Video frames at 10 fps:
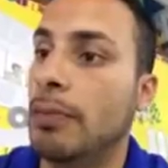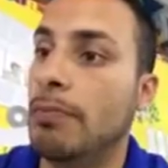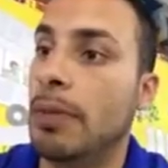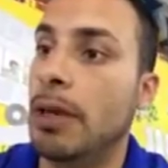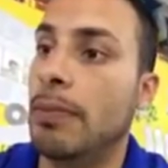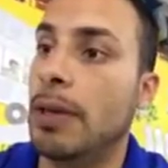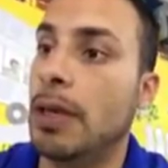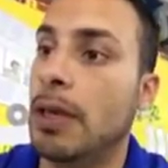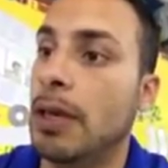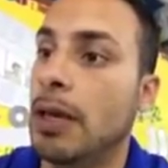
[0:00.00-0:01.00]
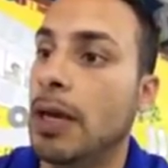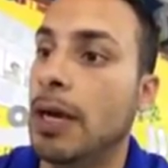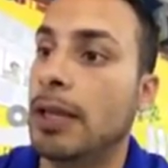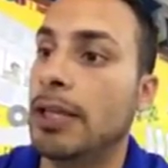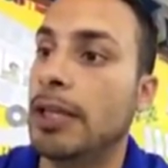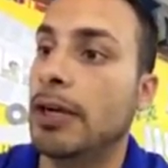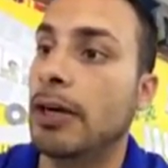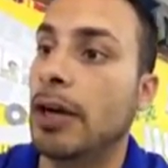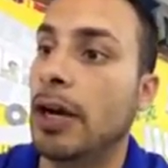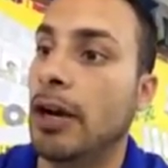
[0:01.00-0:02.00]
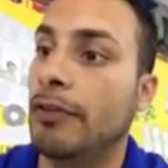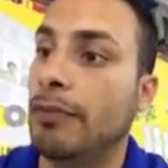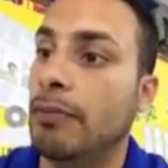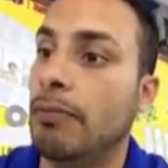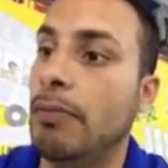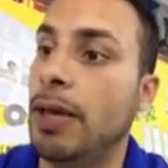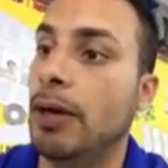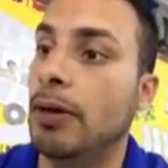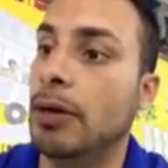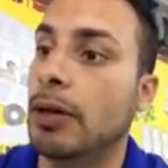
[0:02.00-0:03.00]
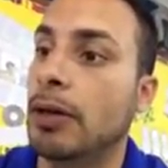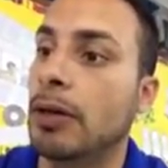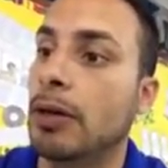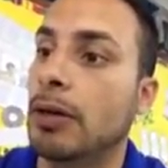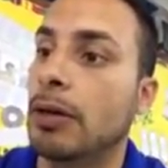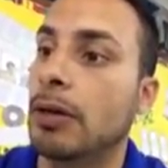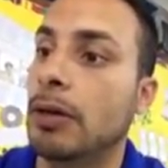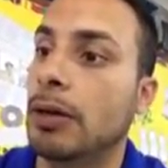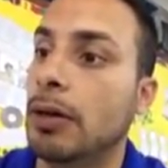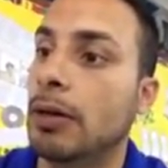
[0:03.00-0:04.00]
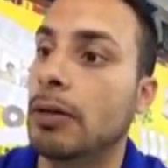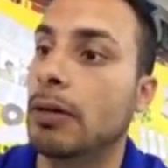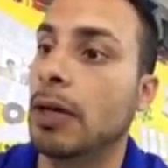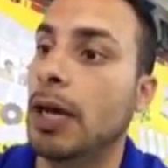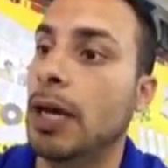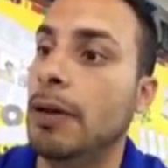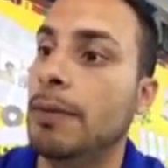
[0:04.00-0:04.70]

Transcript: maybe a liter of milk, okay?